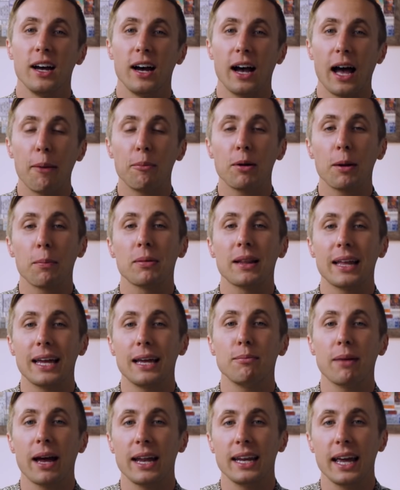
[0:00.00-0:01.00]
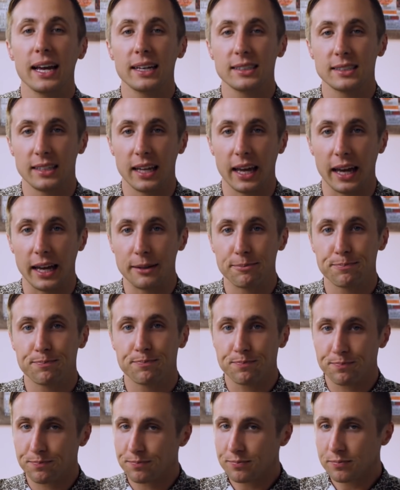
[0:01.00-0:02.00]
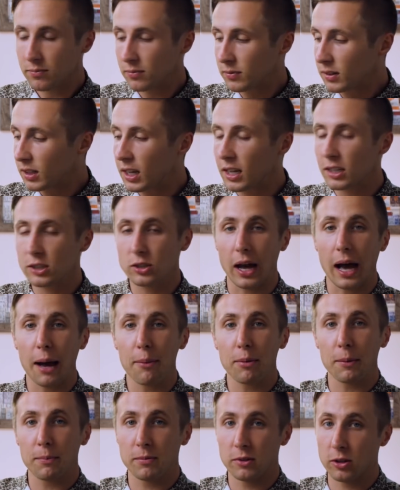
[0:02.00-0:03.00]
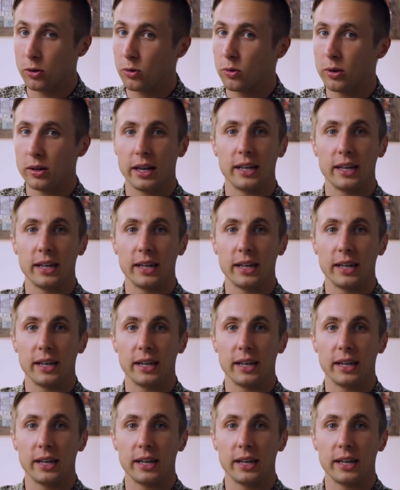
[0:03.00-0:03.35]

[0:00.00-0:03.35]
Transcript: I'm going to plan my next day. So I'm going to do